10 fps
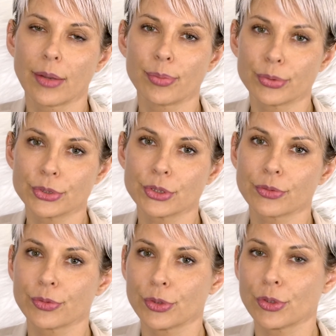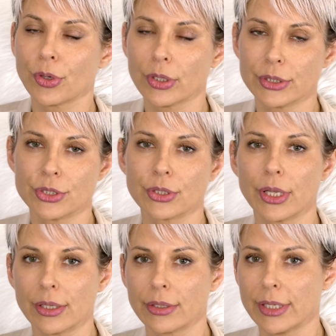boost for your collagen
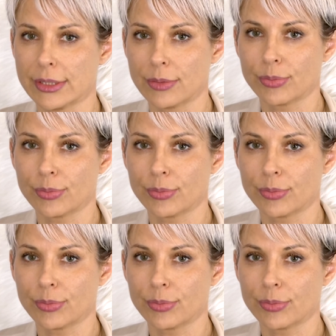and elastin